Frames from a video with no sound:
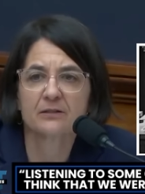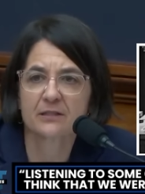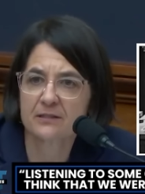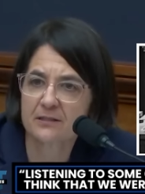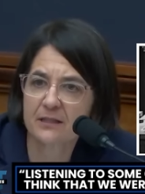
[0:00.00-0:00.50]

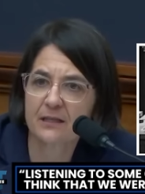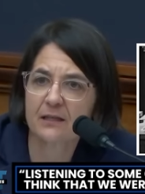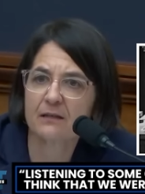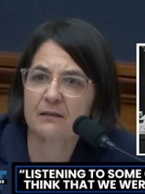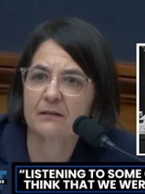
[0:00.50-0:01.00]
to
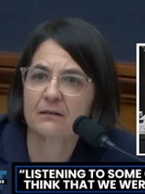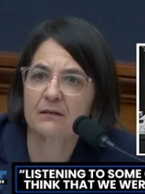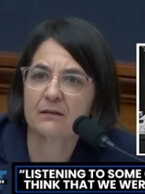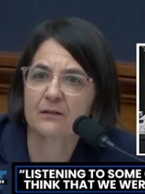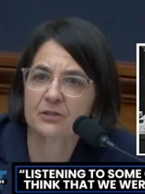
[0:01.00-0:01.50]
see
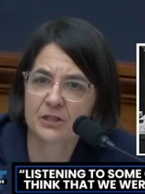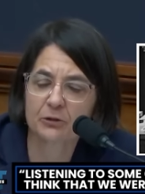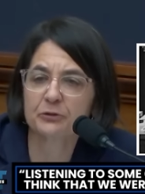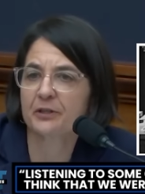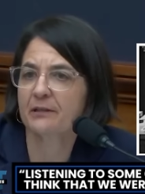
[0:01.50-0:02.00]

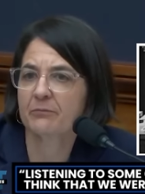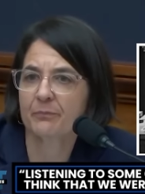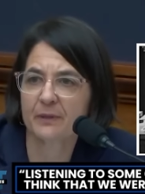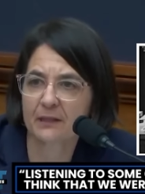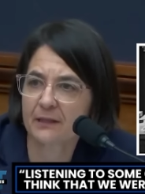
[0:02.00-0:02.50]
children
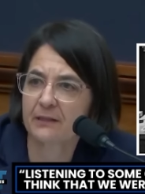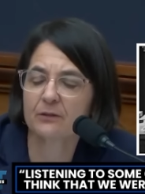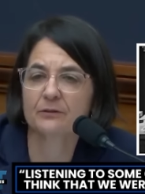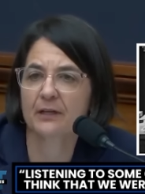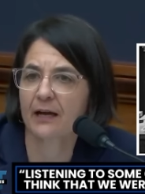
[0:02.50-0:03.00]
being
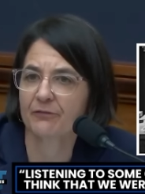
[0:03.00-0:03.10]
killed